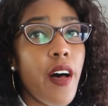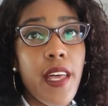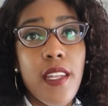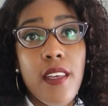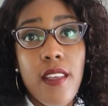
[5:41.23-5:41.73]

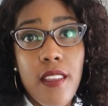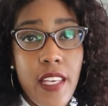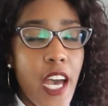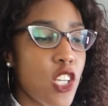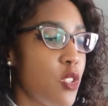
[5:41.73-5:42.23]
on
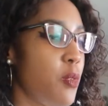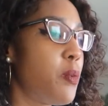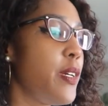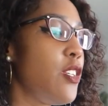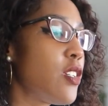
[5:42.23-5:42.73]
the
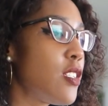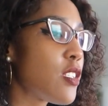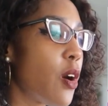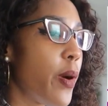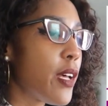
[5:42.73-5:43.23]
actual
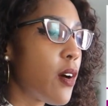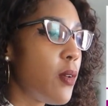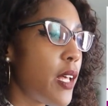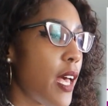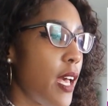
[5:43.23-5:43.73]
region, so
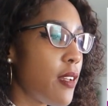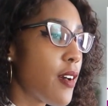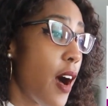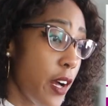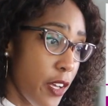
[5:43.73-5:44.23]
Angola
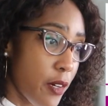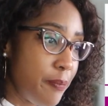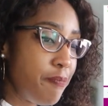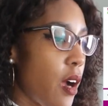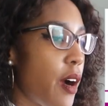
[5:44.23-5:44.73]
and
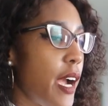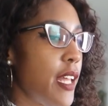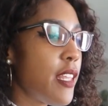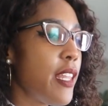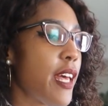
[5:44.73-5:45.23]
Congo. All
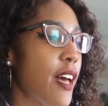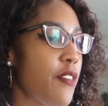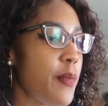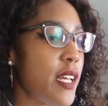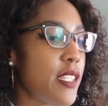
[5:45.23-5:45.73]
right, and then they
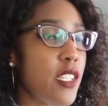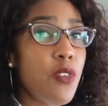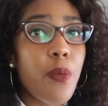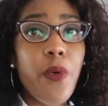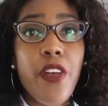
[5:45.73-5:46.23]
have me at
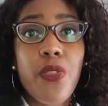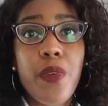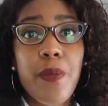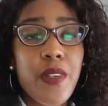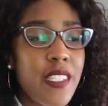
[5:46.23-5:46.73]

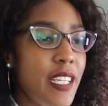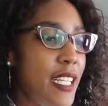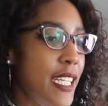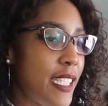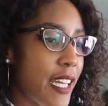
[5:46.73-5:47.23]

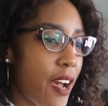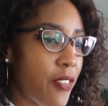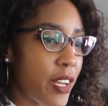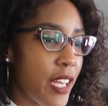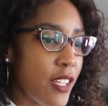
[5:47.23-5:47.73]
0.3% East
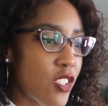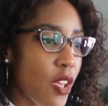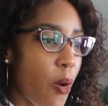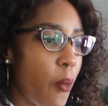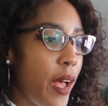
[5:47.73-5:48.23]
African.
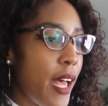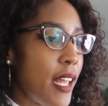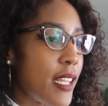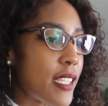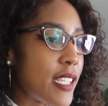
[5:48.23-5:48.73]
So
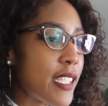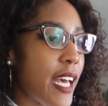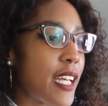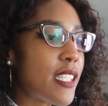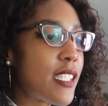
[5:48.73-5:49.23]
this is
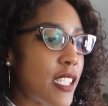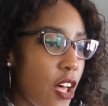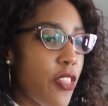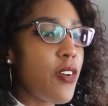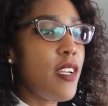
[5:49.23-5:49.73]
like
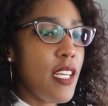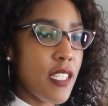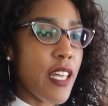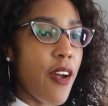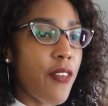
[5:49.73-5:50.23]
Southern
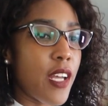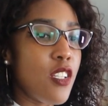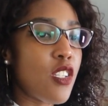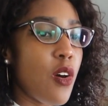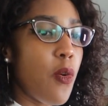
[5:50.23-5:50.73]
East
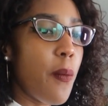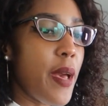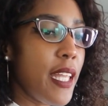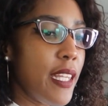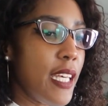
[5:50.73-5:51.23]
African, so
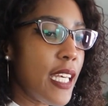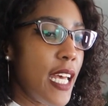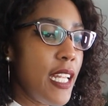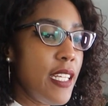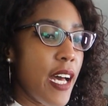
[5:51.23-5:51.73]
mainly
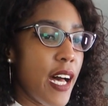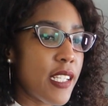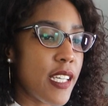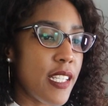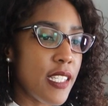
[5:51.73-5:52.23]

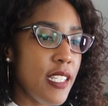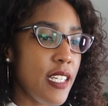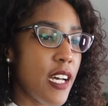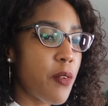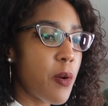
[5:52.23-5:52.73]
Kenya,
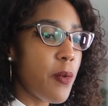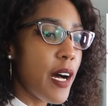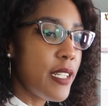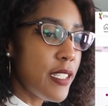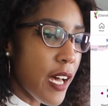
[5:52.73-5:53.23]
Tanzania,
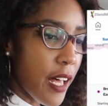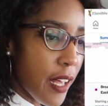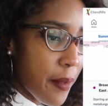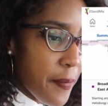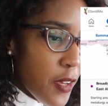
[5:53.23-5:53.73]

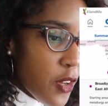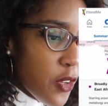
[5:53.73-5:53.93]
Rwanda,